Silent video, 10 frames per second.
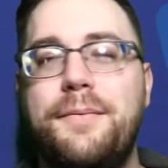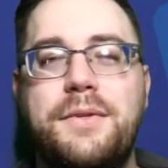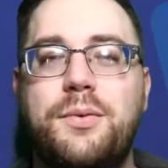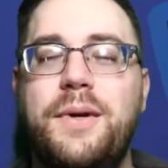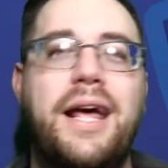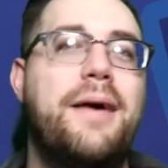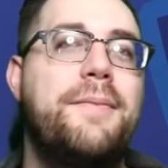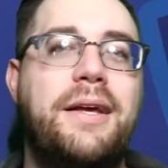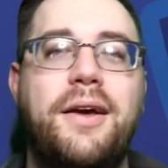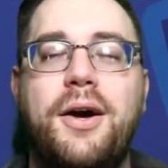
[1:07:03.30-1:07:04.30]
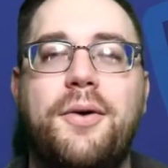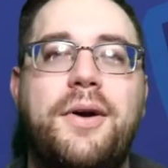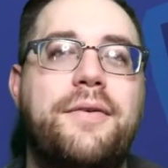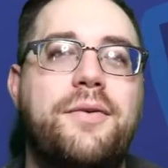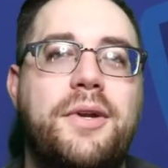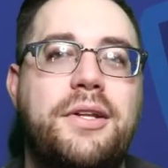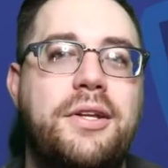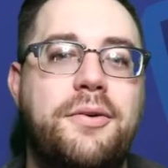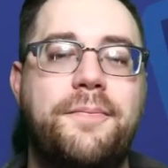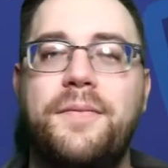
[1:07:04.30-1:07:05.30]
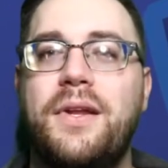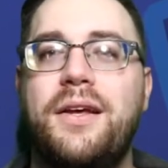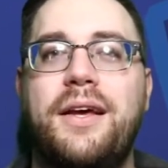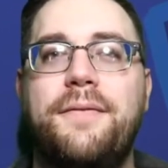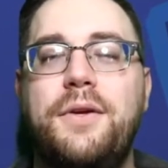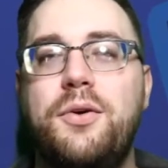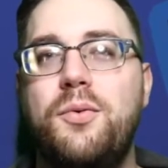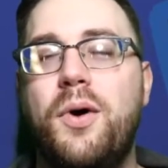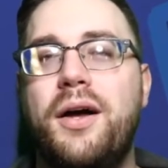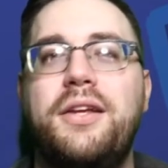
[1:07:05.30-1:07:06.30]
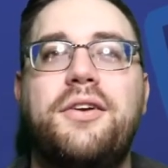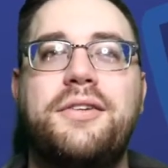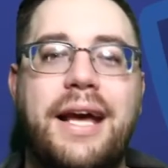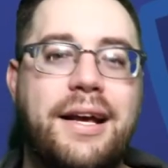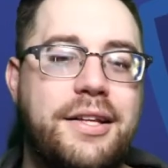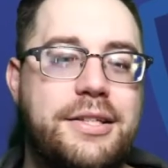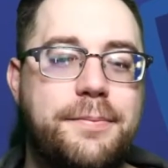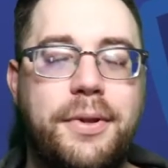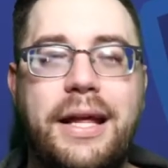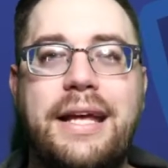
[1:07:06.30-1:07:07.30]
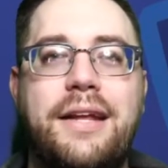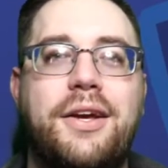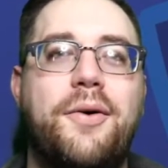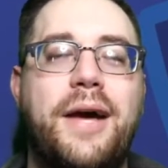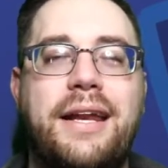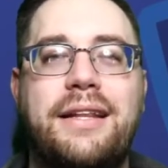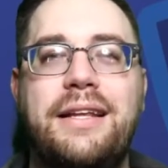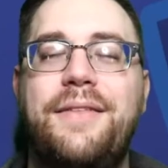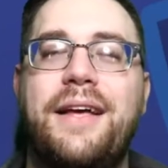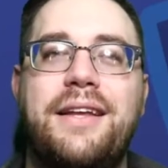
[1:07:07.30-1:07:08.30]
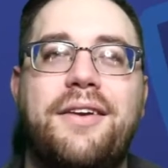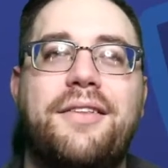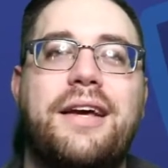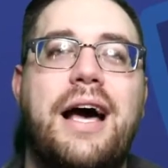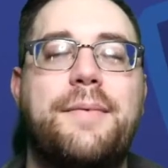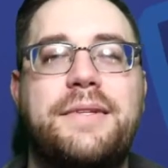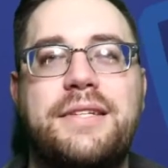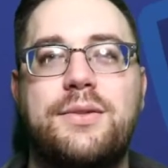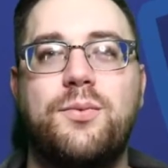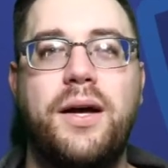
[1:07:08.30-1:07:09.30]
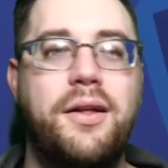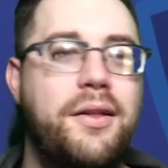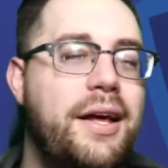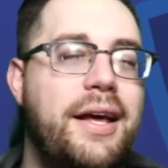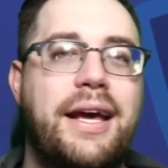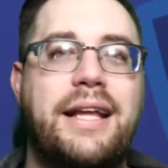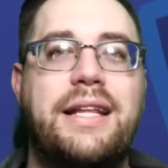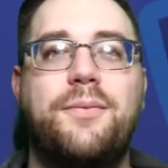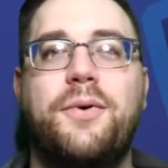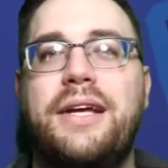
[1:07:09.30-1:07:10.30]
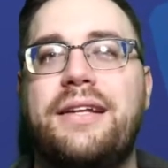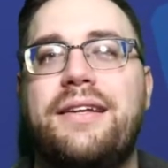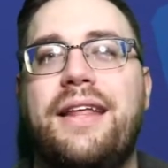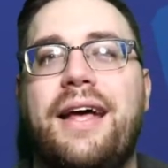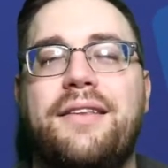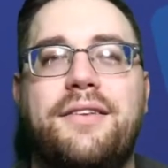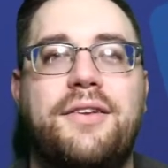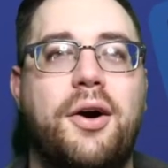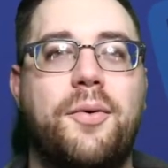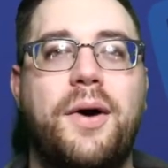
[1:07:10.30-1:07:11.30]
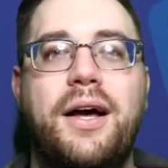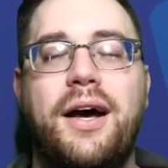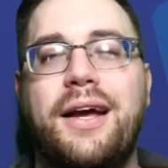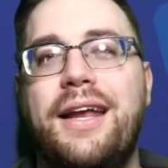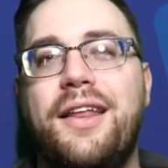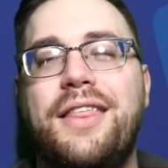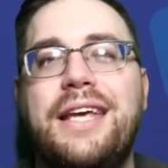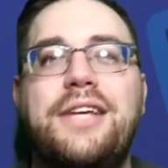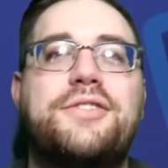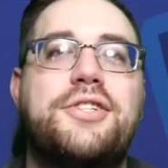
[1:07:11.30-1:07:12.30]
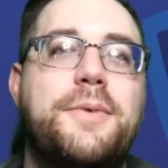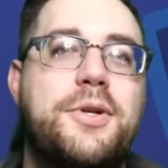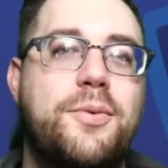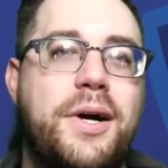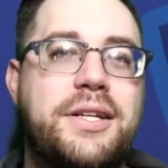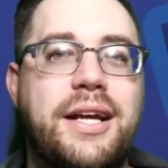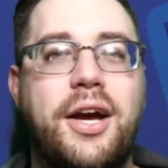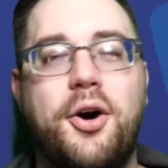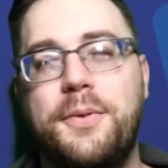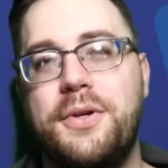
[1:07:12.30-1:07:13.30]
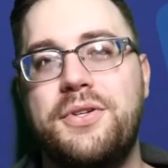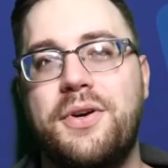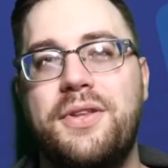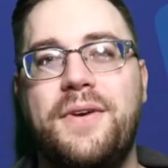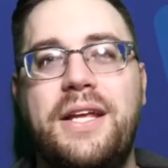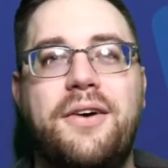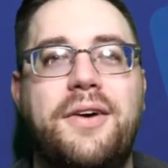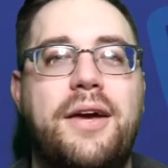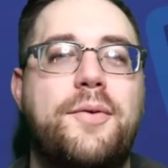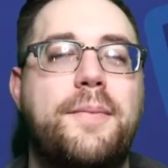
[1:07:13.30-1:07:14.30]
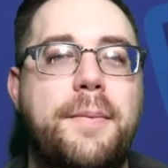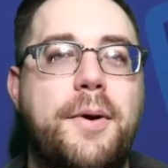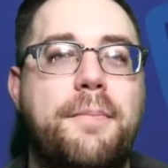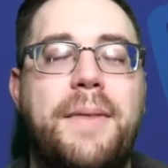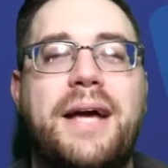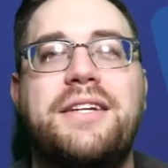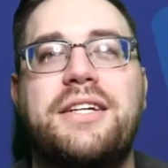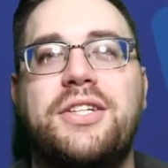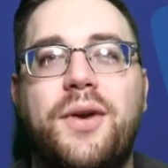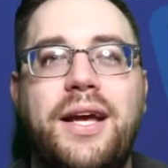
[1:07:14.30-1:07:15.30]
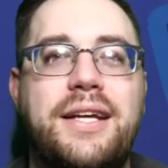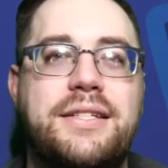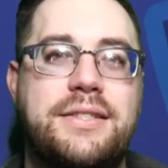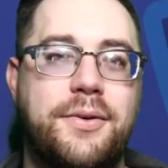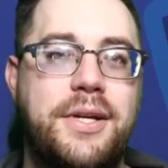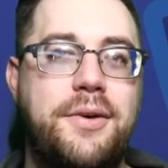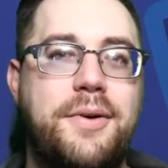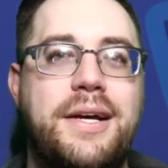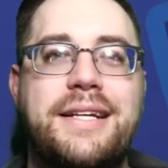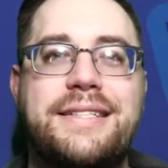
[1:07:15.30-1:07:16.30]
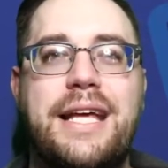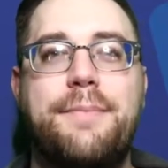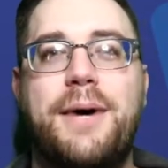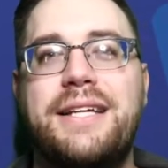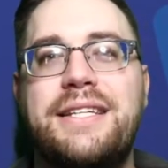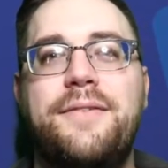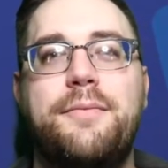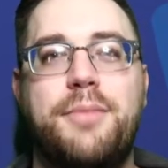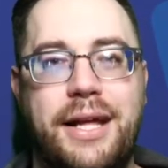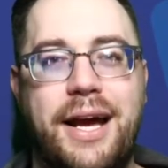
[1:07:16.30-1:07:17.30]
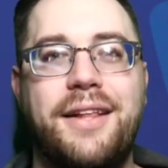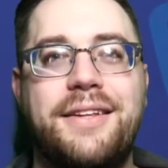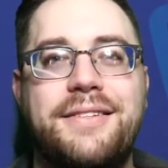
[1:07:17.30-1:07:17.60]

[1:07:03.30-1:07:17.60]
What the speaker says: tweet at me, whatever you want to do. If you want your deck list played, go ahead and leave that down in the comments as well, and then we'll get to that. So again, thank you so much for watching. I hope you enjoyed the video, and remember, Magic is great and so are you. Stay positive and play Island.